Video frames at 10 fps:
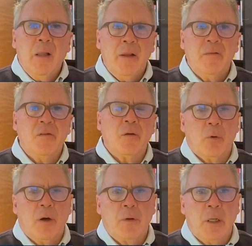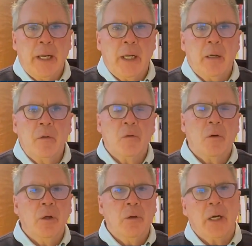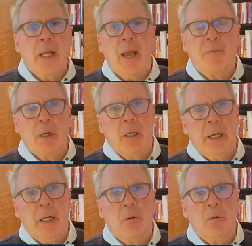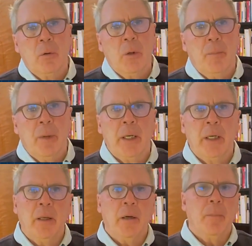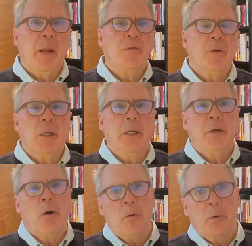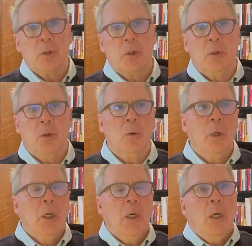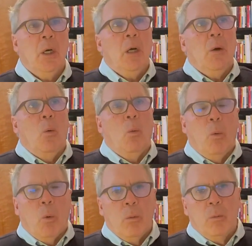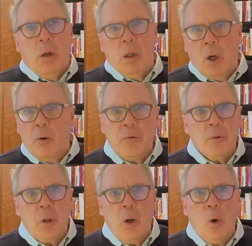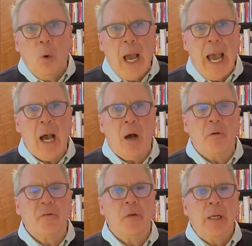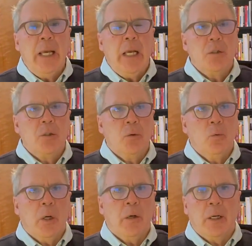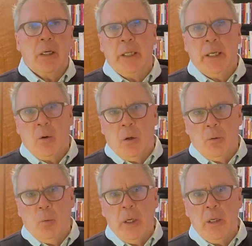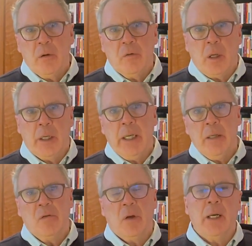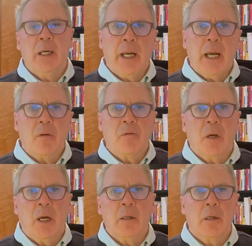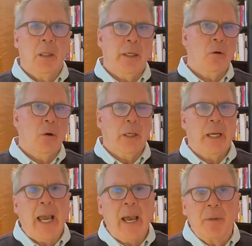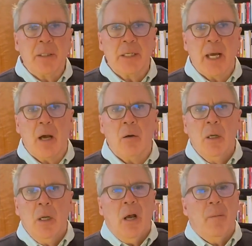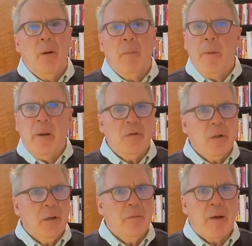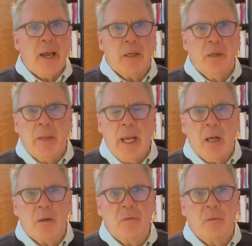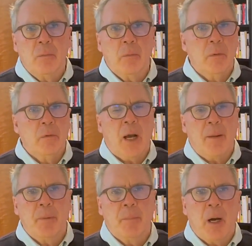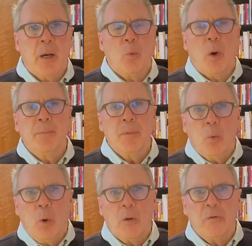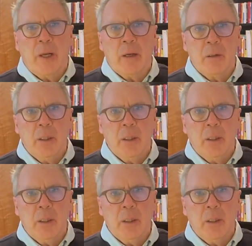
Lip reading: This is a rough cleaning. So you're going to have a cleaning crew come in, and they're basically going to go through the whole house to where they clean all the windows on the inside outside, clean all the cabinets out, basically vacuum the house from top to bottom, wipe the walls down.